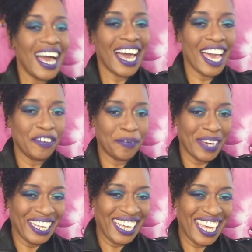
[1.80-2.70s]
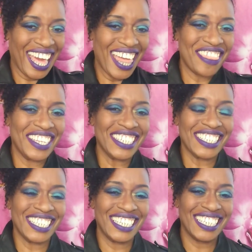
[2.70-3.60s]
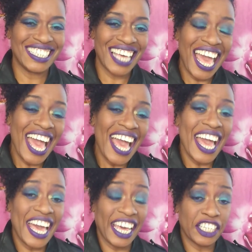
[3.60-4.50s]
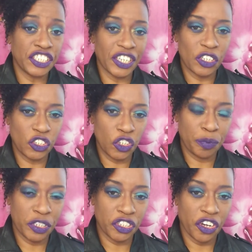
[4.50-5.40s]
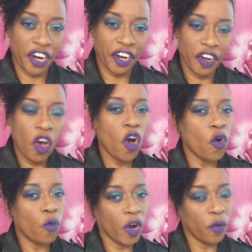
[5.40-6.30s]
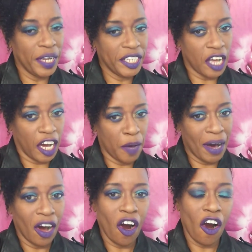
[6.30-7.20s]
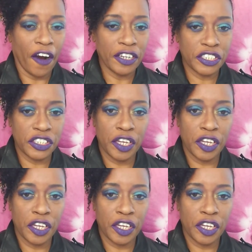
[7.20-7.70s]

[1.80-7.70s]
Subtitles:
Hi everybody, this is Angel Superstar, where we talk about art,